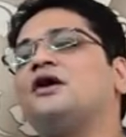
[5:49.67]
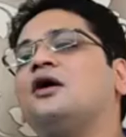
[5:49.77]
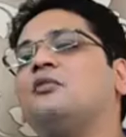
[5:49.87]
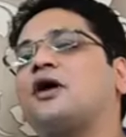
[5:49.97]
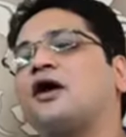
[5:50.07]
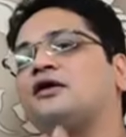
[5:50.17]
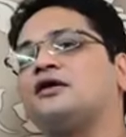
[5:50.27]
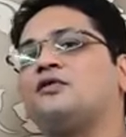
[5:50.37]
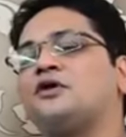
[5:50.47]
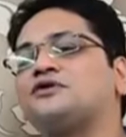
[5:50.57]
A mechanical
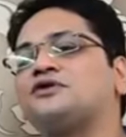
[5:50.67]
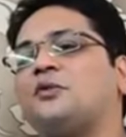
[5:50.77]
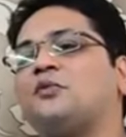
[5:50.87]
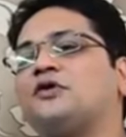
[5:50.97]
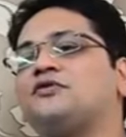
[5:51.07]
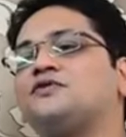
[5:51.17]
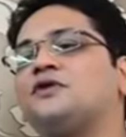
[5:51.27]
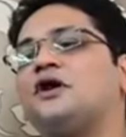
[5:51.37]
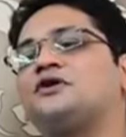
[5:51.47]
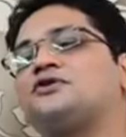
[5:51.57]
watch is something which will
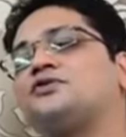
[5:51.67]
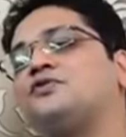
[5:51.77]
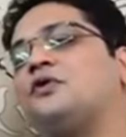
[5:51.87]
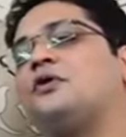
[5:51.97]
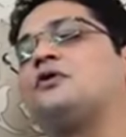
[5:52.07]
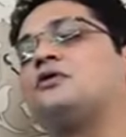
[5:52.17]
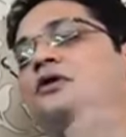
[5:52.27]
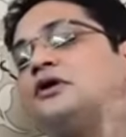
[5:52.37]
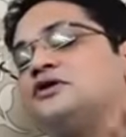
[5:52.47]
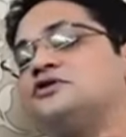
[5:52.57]
last you for
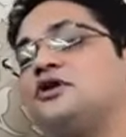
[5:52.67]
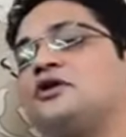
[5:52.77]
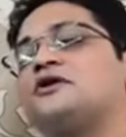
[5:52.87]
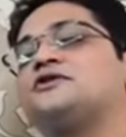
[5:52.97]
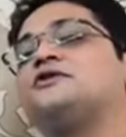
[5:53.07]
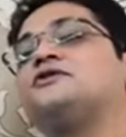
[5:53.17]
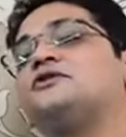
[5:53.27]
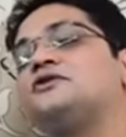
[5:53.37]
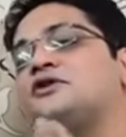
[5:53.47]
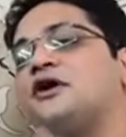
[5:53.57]
generations.
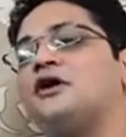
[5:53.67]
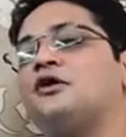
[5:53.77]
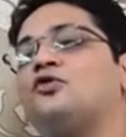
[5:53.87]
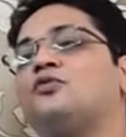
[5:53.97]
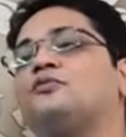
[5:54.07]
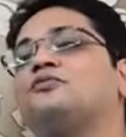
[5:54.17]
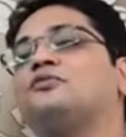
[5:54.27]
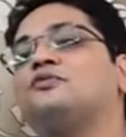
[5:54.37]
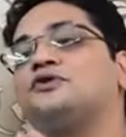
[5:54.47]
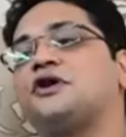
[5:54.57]
It's a heirloom
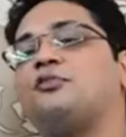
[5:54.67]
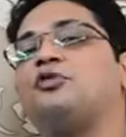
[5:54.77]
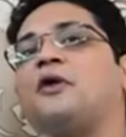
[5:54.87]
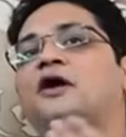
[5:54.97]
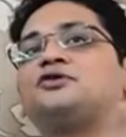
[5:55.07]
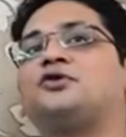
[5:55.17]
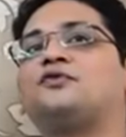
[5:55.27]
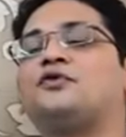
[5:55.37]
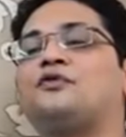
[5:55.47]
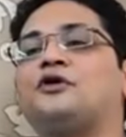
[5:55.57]
which can be passed on
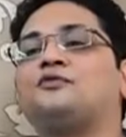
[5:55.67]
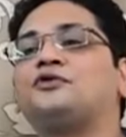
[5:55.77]
from one.